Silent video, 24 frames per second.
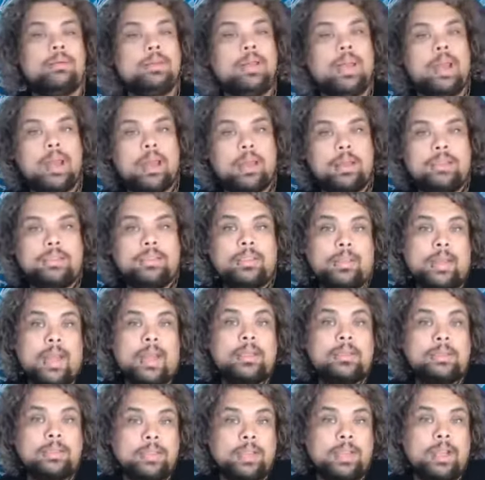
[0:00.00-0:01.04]
So
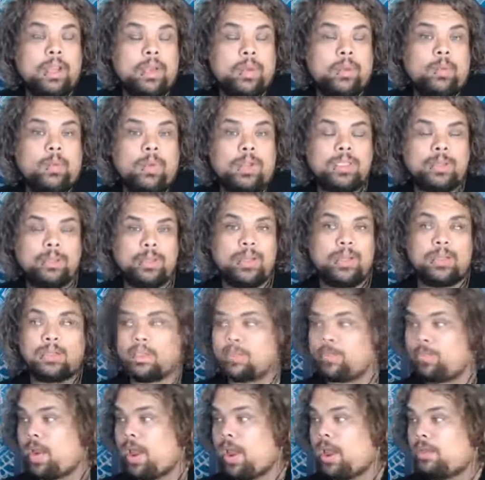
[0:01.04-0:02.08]
that's, you know, what's being
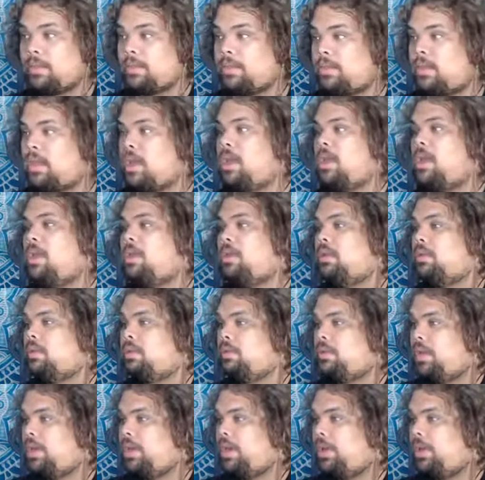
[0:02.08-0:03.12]
expressed.
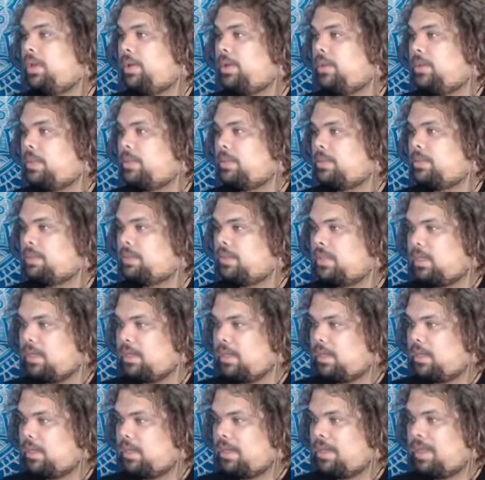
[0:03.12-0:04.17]
So let's
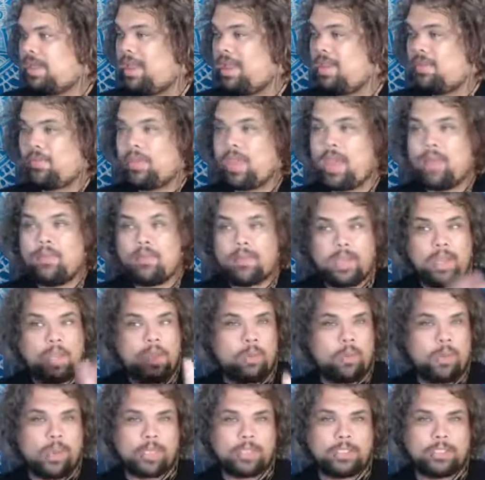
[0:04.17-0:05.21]
see. If you have any
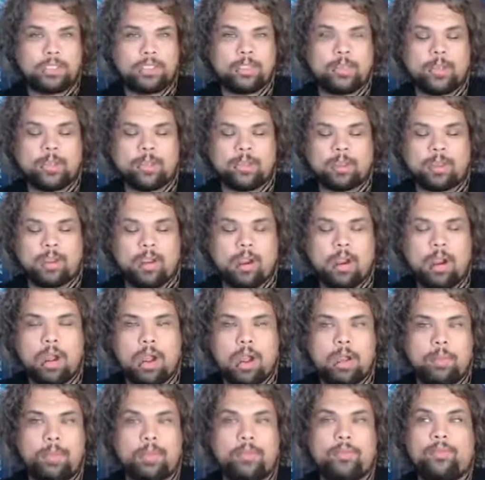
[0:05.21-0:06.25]
questions about the
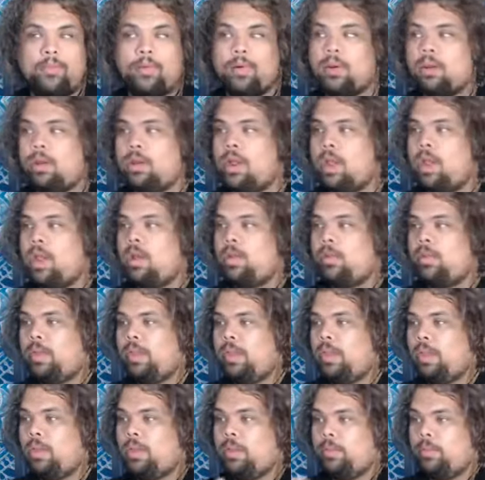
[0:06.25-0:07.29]
card before
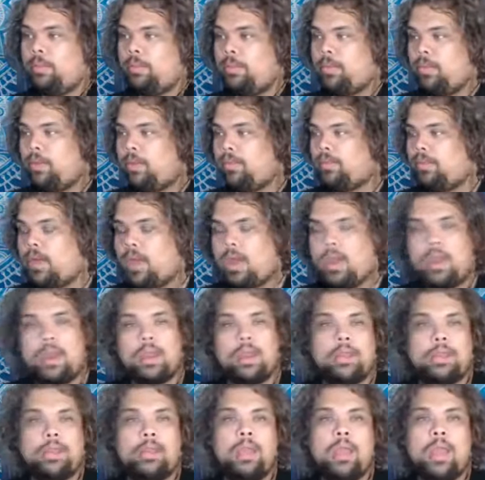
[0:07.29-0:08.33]
we move
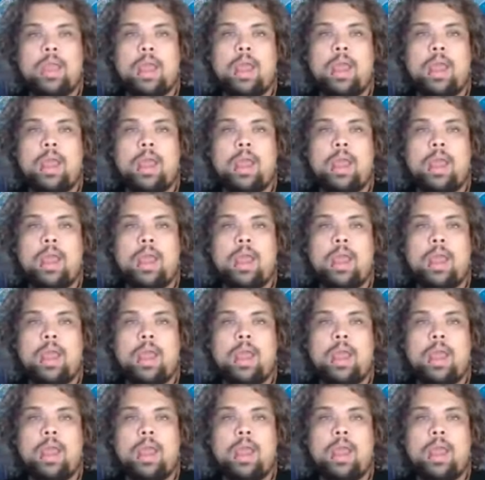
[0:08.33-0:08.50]
on,